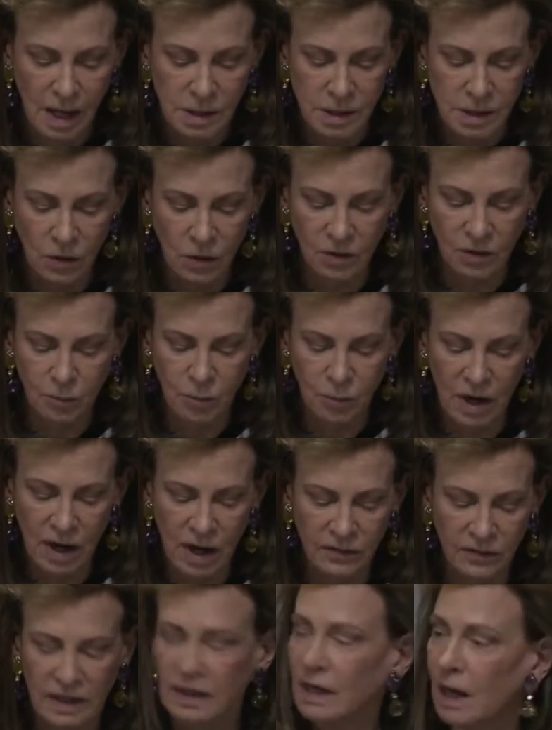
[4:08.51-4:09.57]
So the, pre
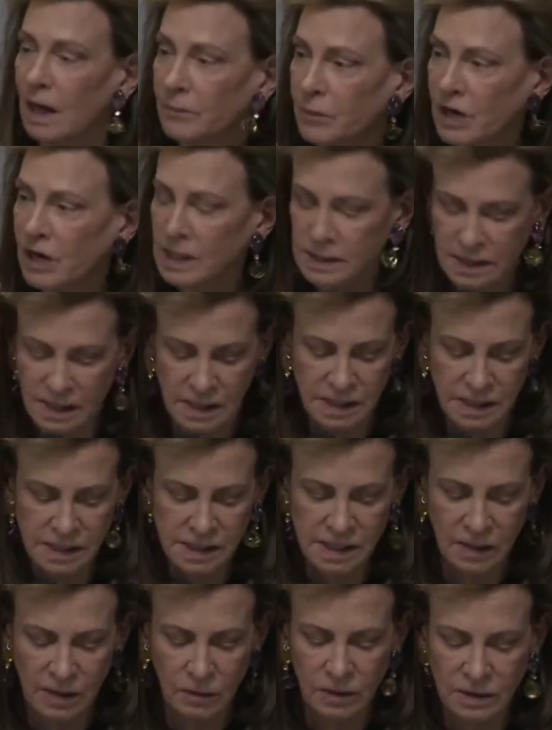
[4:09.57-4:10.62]
the uh, president
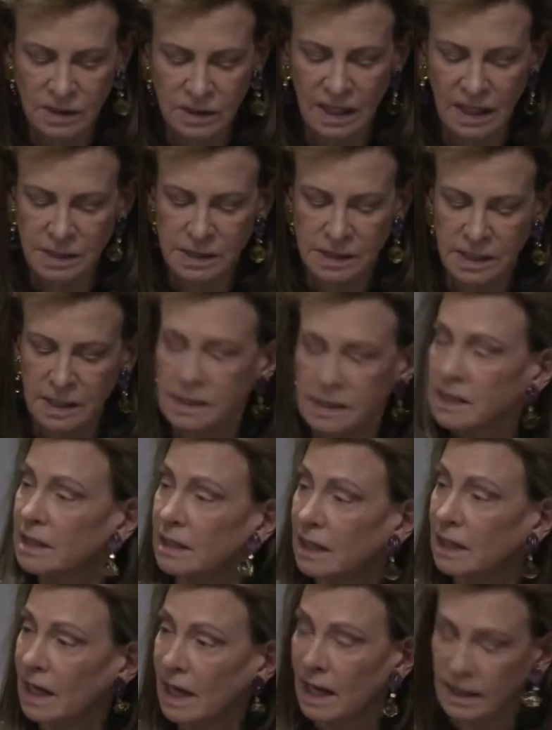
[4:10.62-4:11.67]
insi insisted,